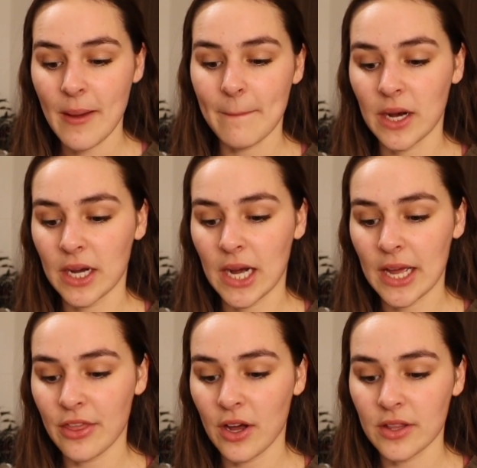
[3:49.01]
But I
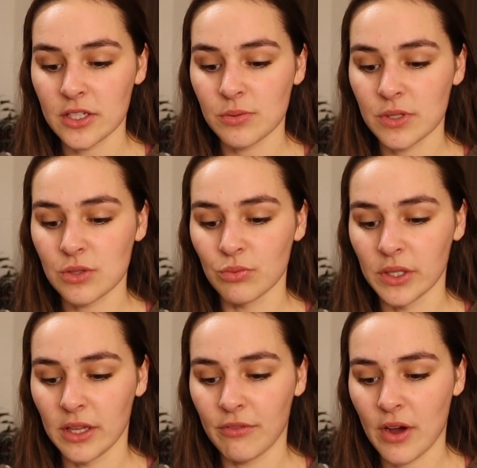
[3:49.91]
thought this was
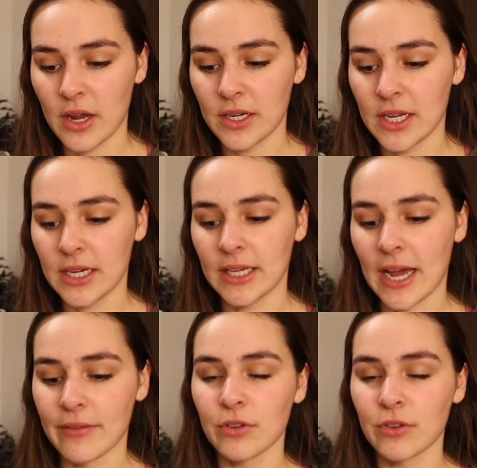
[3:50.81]
really fun, and again,